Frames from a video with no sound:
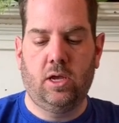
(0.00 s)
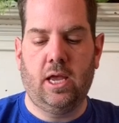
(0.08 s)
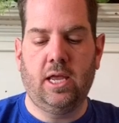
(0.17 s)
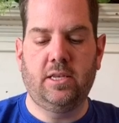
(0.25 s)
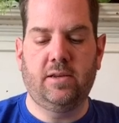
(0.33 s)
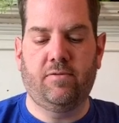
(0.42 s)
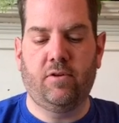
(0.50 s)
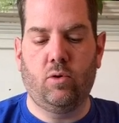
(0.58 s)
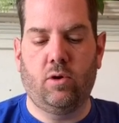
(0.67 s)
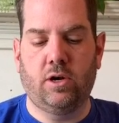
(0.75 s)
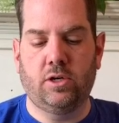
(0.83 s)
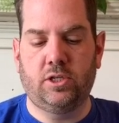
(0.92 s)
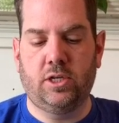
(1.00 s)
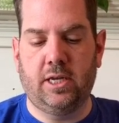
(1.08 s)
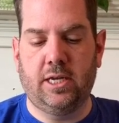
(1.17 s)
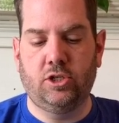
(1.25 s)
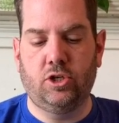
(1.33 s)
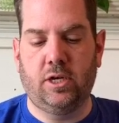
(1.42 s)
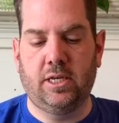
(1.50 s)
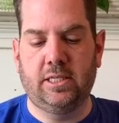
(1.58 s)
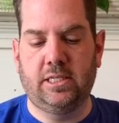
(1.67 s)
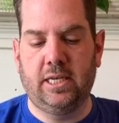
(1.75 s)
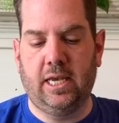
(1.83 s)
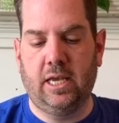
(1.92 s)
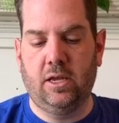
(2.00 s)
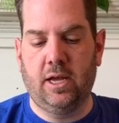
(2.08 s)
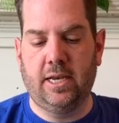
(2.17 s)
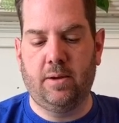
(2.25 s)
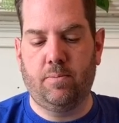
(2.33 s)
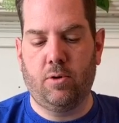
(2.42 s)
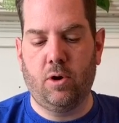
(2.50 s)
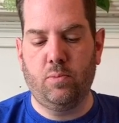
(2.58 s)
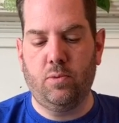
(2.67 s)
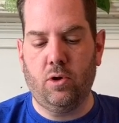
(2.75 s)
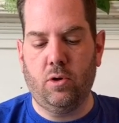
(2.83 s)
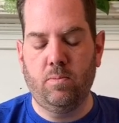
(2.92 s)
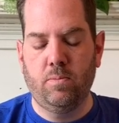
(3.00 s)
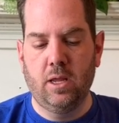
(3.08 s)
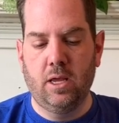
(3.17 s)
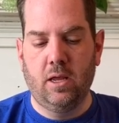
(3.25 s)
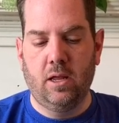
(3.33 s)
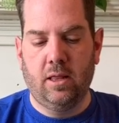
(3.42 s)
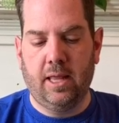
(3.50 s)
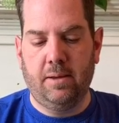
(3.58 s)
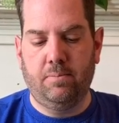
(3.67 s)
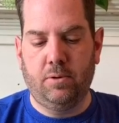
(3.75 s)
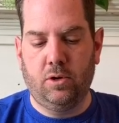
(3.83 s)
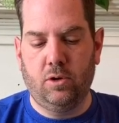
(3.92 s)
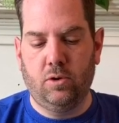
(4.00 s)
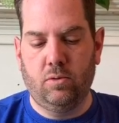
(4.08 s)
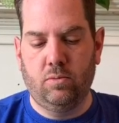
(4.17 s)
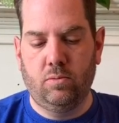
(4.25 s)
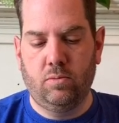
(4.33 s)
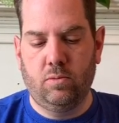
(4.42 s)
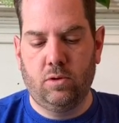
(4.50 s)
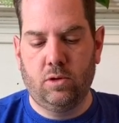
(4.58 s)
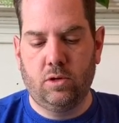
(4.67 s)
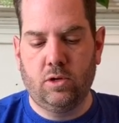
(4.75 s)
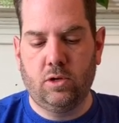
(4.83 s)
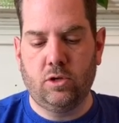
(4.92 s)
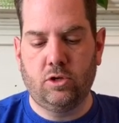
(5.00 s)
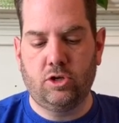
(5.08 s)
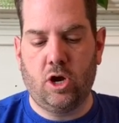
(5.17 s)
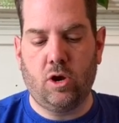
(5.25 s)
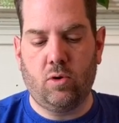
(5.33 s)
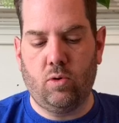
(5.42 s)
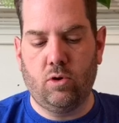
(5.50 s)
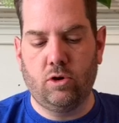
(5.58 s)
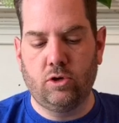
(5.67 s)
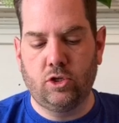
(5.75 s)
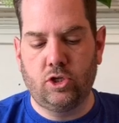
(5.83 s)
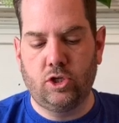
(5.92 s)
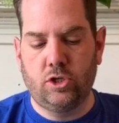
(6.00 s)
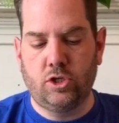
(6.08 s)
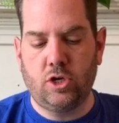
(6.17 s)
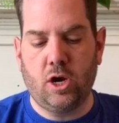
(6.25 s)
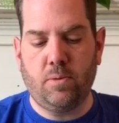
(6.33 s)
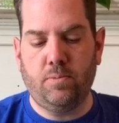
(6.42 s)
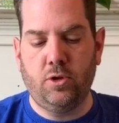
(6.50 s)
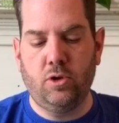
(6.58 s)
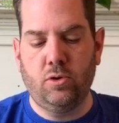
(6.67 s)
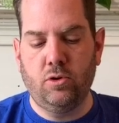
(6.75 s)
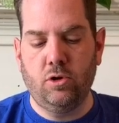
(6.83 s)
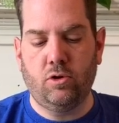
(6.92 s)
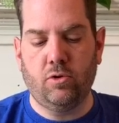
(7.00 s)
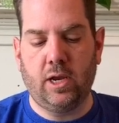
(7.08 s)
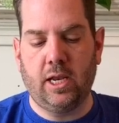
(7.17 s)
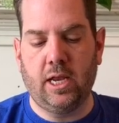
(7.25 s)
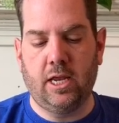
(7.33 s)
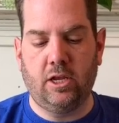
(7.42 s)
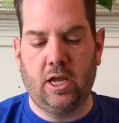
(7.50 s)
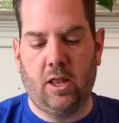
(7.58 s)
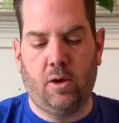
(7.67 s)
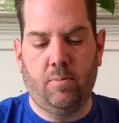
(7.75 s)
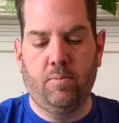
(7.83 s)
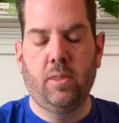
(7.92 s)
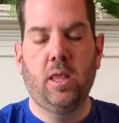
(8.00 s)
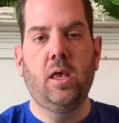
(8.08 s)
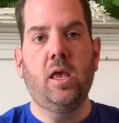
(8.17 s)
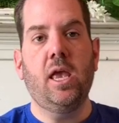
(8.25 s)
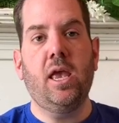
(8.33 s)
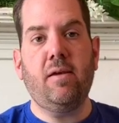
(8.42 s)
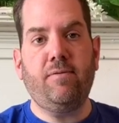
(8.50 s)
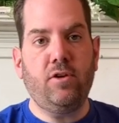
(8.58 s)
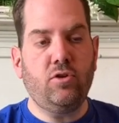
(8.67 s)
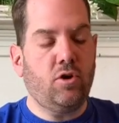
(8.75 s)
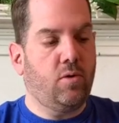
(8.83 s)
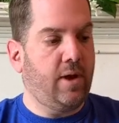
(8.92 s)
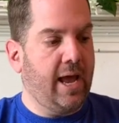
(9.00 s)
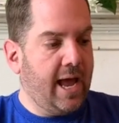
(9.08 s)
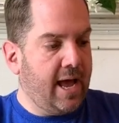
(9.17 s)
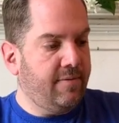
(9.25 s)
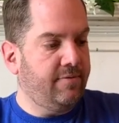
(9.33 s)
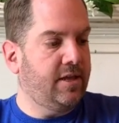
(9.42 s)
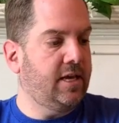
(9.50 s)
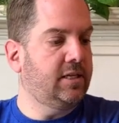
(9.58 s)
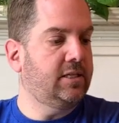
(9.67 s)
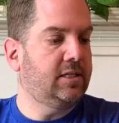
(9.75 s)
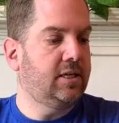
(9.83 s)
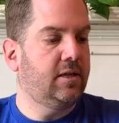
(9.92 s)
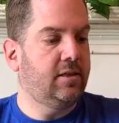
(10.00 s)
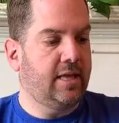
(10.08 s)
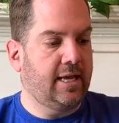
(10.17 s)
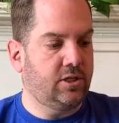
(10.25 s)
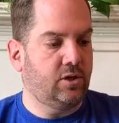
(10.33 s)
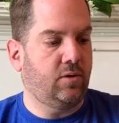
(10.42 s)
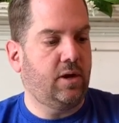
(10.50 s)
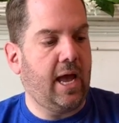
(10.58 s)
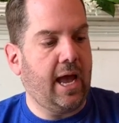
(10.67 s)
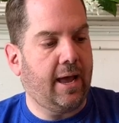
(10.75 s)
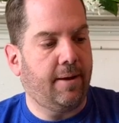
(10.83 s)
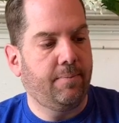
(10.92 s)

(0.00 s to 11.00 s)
in different orders. As you can see, I did purple, light blue, dark orange, dark blue, green, and yellow. If you don't have this, that's okay.